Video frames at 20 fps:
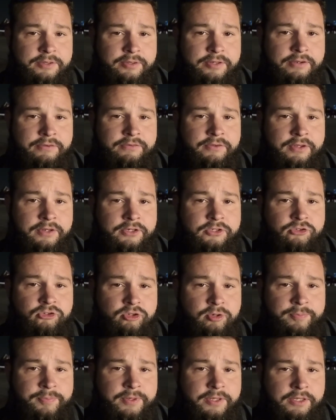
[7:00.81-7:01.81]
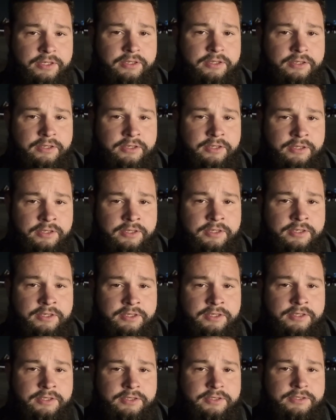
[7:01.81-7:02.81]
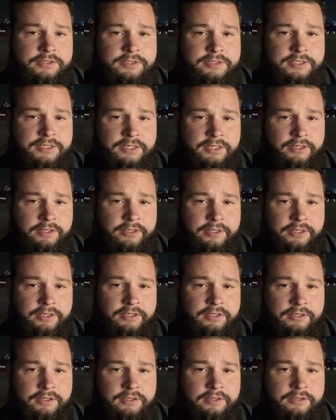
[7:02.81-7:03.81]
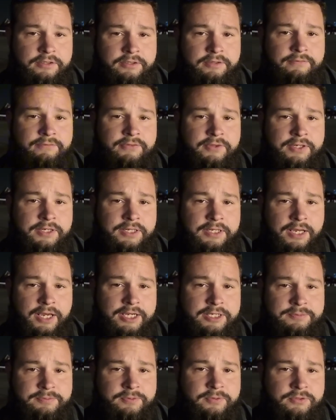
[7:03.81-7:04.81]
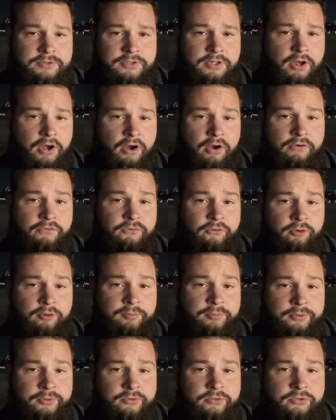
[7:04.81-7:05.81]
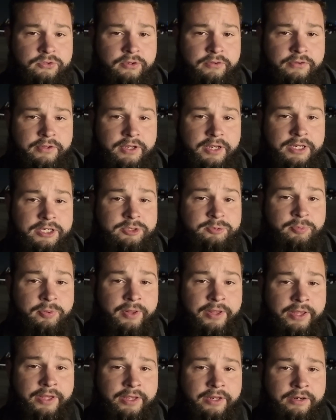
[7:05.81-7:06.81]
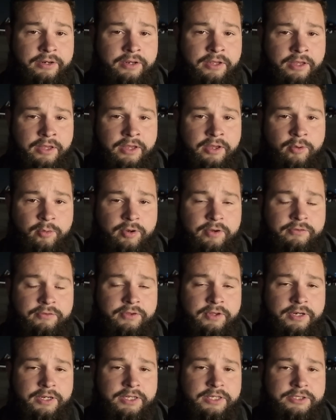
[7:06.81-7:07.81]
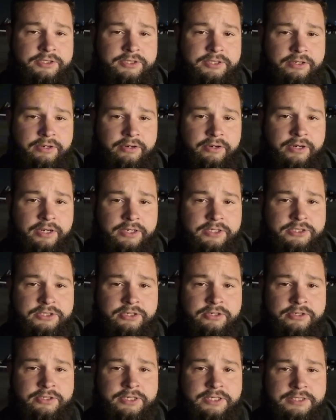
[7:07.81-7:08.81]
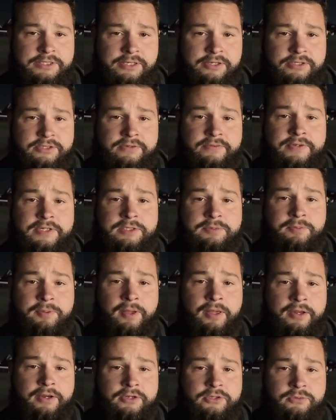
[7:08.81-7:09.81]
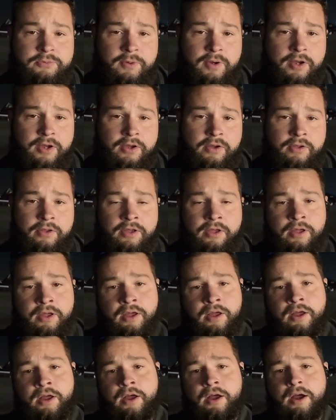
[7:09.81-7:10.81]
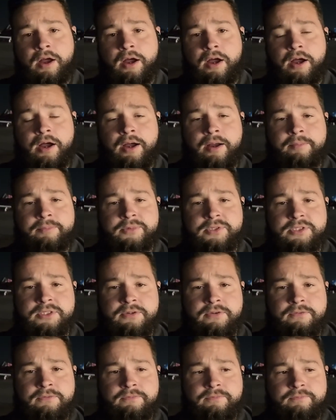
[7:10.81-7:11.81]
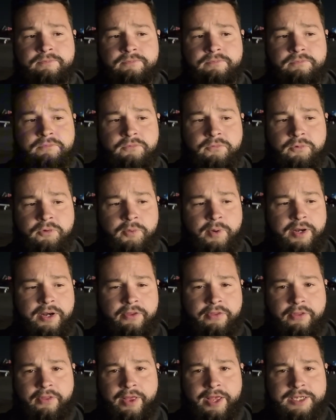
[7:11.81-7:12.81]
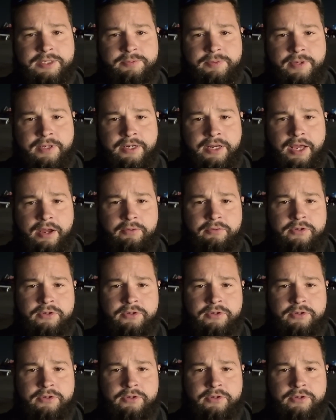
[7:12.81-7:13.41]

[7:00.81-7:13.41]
We have done stripping, sealing, the de-ice boots, all 4 boots on each plane. We've done interior and exterior details of each plane as well. We're waiting on the last plane now.